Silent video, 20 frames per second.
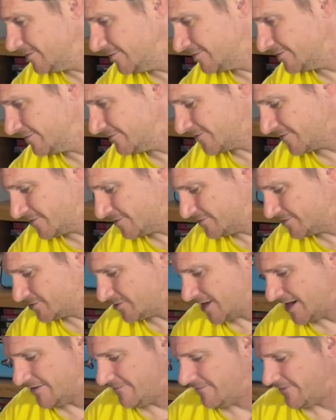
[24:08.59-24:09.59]
use it for
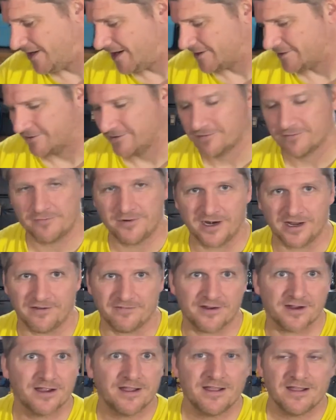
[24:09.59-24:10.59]
trade fodder,
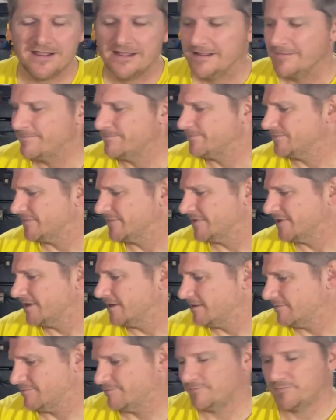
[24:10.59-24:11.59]
whatever.
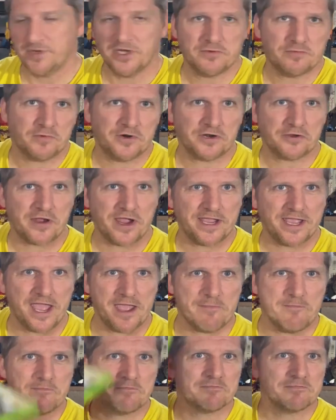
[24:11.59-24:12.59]
But what a great
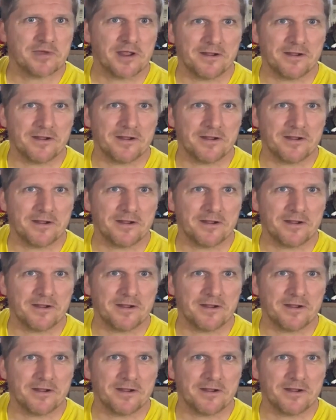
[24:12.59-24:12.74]
game.